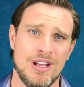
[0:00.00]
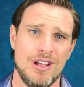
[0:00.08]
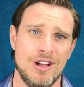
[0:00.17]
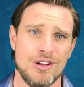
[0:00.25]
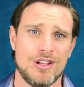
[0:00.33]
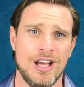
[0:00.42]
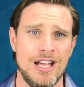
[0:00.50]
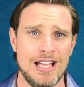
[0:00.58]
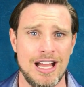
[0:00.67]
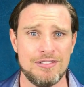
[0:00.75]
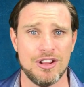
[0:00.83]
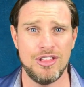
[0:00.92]
Okay,
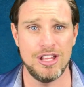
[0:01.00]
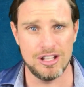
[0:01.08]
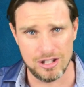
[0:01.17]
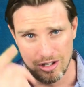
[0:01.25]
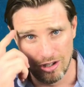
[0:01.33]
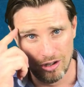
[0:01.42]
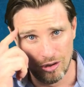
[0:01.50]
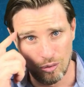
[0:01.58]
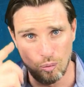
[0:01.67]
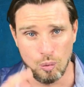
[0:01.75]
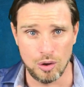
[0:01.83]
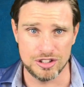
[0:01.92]
have a think.
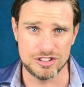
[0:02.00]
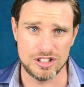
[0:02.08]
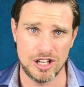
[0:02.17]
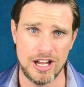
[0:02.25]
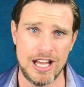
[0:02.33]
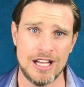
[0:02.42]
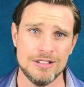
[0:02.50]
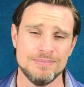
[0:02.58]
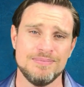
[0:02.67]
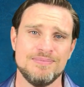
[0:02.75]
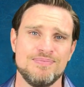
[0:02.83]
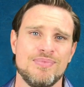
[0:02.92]
What is the noun?
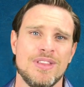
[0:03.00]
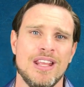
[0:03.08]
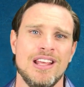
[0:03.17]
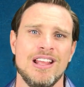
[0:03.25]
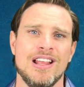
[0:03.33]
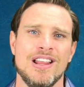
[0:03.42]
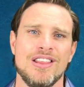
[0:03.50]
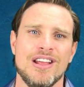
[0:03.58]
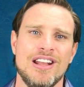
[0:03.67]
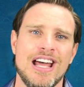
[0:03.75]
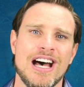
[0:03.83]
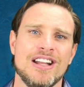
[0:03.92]
The
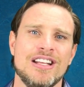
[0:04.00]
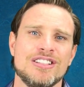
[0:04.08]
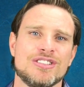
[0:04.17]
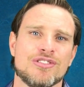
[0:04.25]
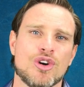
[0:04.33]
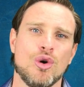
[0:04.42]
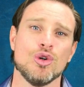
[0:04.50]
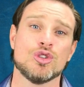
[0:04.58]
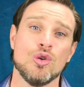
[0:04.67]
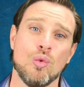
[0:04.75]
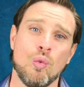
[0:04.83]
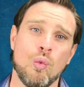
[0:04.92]
noun is, of
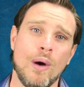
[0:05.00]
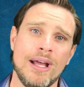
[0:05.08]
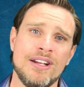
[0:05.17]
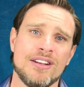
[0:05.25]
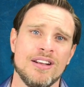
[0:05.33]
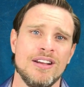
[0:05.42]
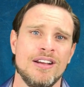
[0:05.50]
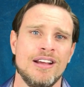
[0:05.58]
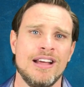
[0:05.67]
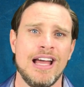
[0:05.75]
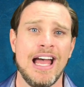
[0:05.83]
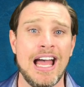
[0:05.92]
course, weight.
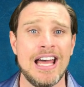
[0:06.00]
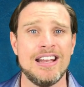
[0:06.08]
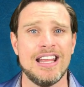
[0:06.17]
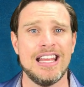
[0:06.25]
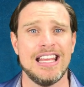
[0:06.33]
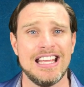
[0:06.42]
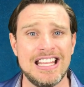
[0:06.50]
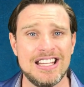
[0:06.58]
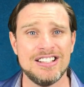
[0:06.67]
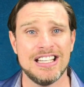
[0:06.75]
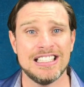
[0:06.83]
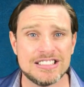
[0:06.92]
And
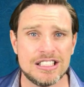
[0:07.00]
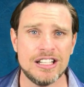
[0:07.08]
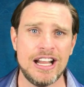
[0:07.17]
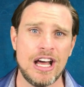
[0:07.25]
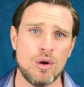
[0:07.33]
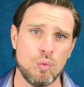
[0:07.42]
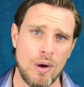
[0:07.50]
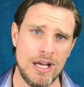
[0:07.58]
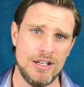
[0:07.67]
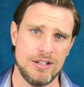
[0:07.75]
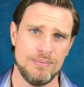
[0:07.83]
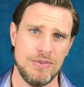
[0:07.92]
is the noun
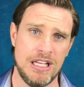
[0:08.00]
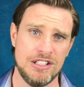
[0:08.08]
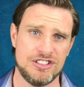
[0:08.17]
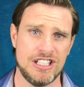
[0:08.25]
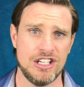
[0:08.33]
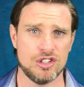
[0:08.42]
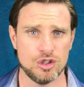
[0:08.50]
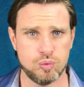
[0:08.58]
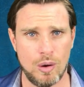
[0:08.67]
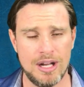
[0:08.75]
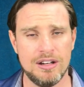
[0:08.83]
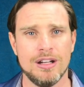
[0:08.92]
weight in sentence
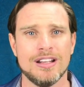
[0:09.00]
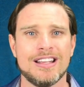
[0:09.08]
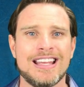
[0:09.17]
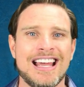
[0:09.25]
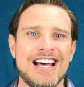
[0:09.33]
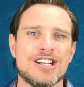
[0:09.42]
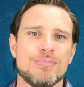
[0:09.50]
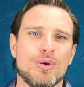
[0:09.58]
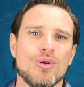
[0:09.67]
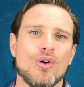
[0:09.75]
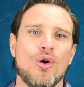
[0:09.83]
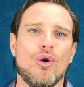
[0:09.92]
1
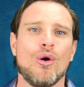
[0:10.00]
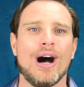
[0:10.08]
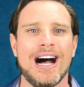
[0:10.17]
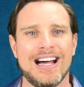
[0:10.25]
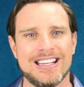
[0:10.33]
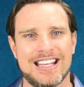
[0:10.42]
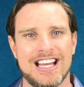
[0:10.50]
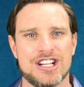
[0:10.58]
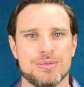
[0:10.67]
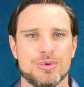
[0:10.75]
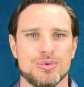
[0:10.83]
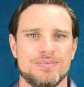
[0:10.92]
countable or
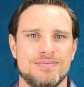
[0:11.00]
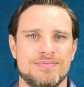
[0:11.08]
uncountable?